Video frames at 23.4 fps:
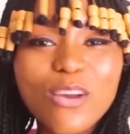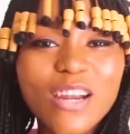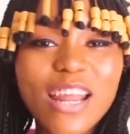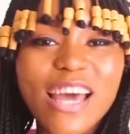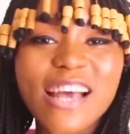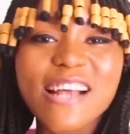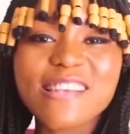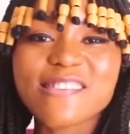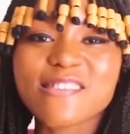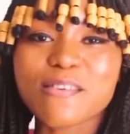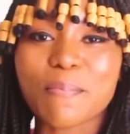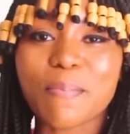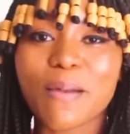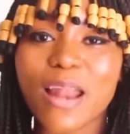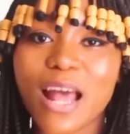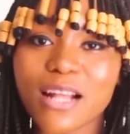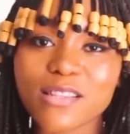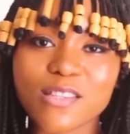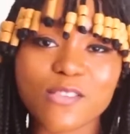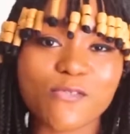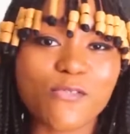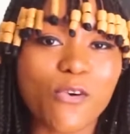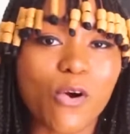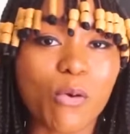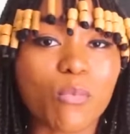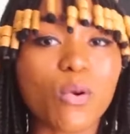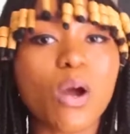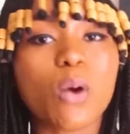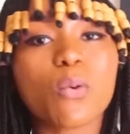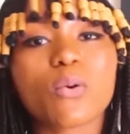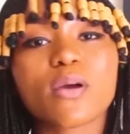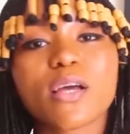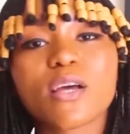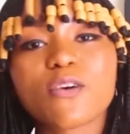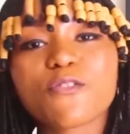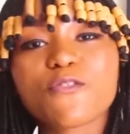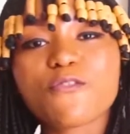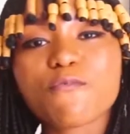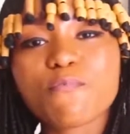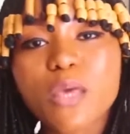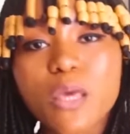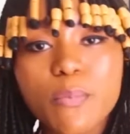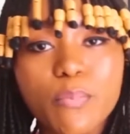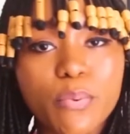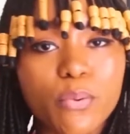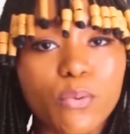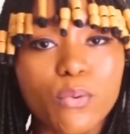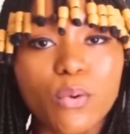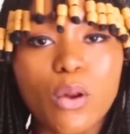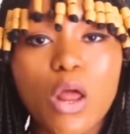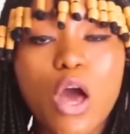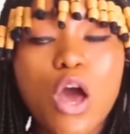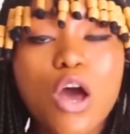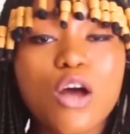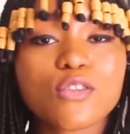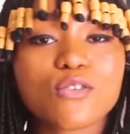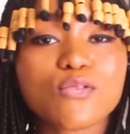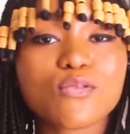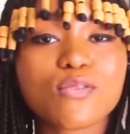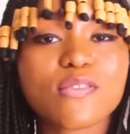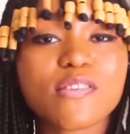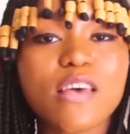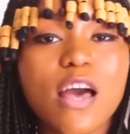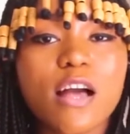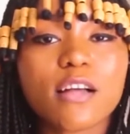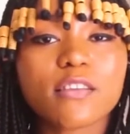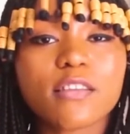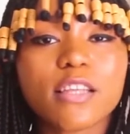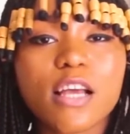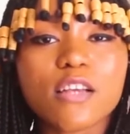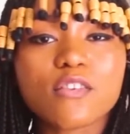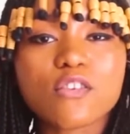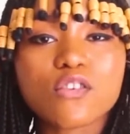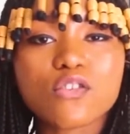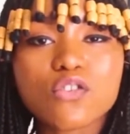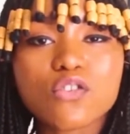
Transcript: Corner is a platform where we give people to tell their